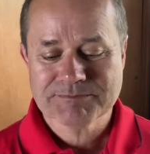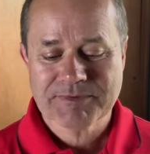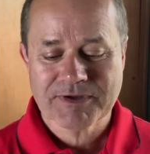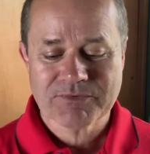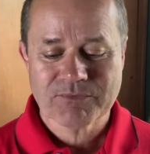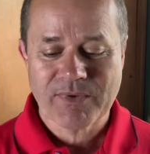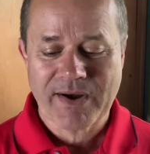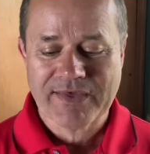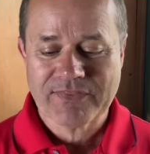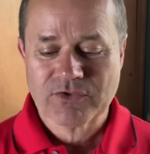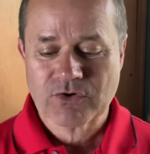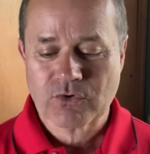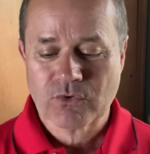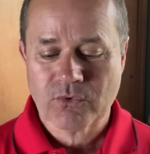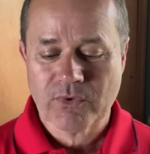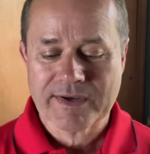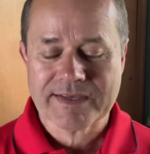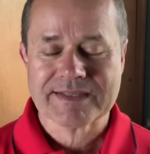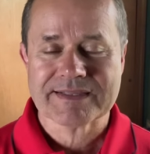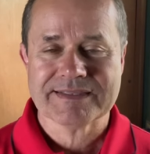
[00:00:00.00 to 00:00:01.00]
but rather
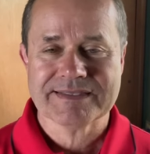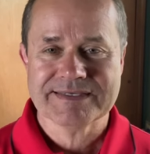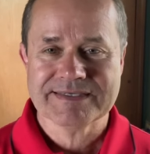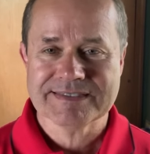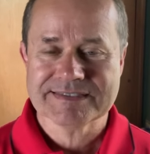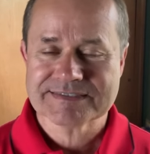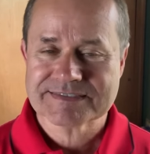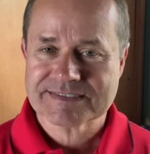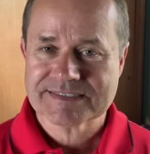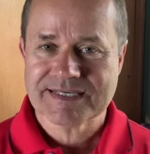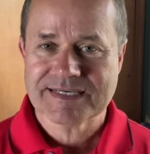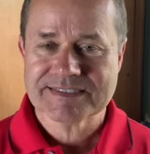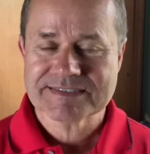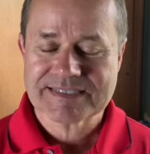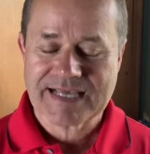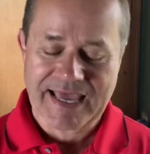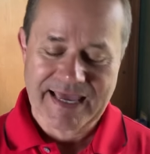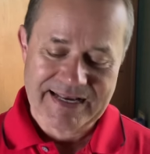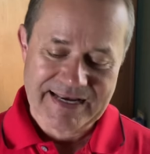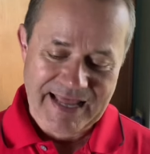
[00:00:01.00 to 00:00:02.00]
quickly it
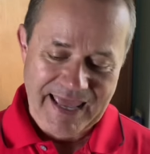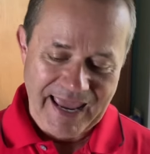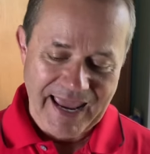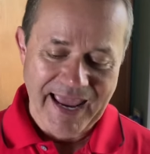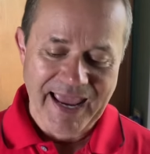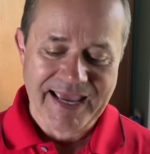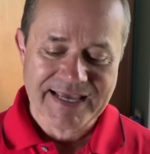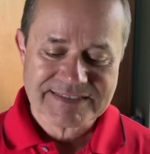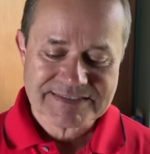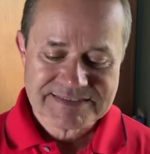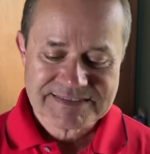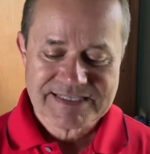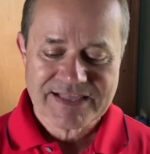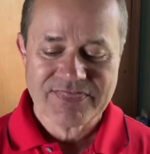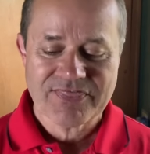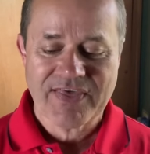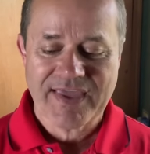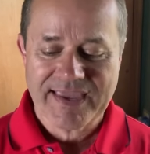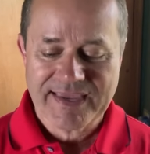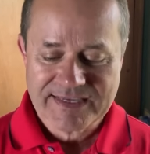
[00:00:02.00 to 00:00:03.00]
says, And as
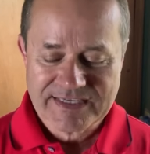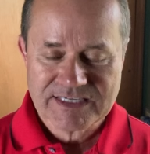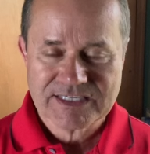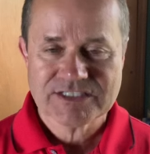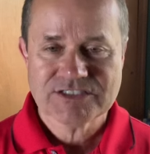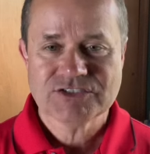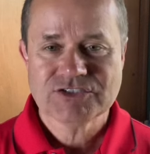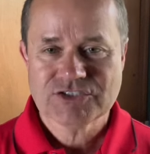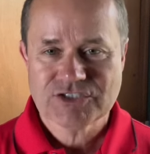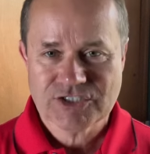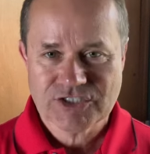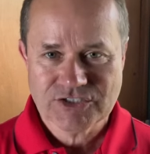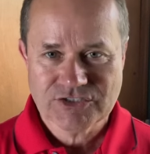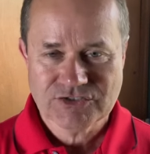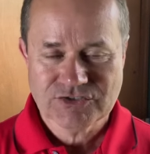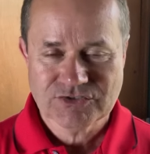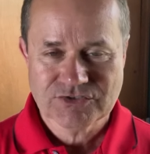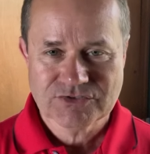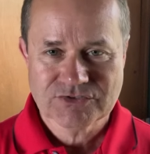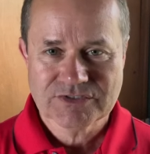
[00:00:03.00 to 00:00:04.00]
they
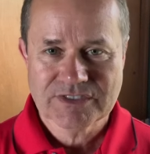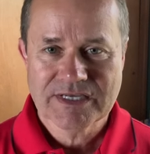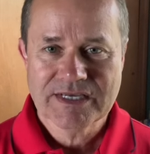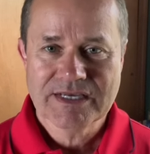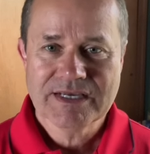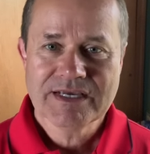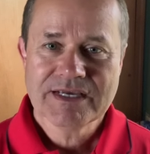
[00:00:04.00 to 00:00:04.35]
continued